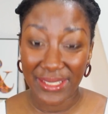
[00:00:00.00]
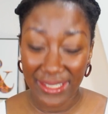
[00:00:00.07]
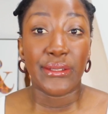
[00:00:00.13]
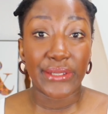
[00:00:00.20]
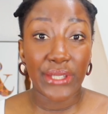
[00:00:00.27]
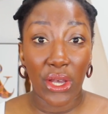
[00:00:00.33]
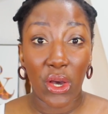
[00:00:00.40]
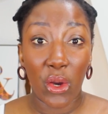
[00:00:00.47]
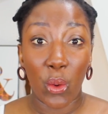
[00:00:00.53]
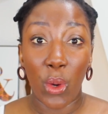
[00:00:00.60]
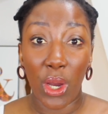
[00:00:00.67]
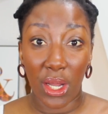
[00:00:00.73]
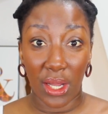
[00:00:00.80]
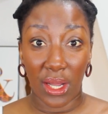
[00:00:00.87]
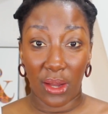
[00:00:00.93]

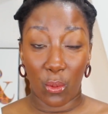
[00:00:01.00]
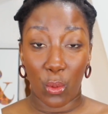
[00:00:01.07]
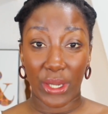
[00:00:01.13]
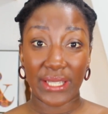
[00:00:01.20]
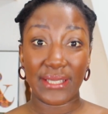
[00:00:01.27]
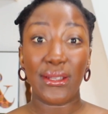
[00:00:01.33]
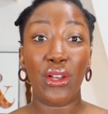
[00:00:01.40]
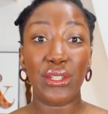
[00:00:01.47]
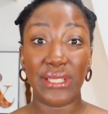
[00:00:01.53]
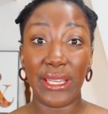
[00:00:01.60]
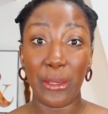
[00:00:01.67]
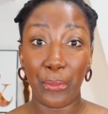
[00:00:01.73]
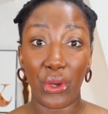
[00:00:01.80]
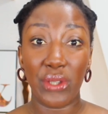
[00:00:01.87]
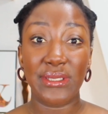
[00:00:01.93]
So what is also
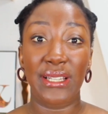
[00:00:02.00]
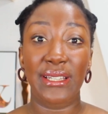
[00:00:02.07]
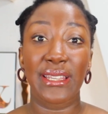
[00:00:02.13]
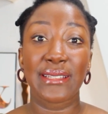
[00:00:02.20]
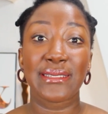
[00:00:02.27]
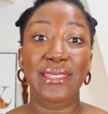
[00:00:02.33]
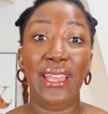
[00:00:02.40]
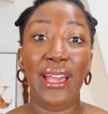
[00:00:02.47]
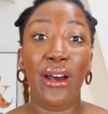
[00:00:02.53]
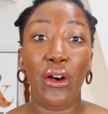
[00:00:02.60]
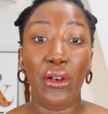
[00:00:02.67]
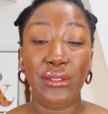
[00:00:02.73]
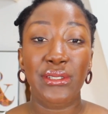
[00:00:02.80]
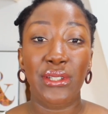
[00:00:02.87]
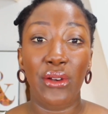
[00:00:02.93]
important is there are
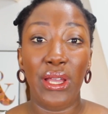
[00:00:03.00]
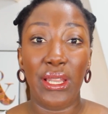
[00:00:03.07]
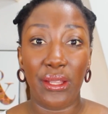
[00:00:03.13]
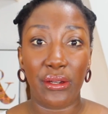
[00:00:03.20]
also a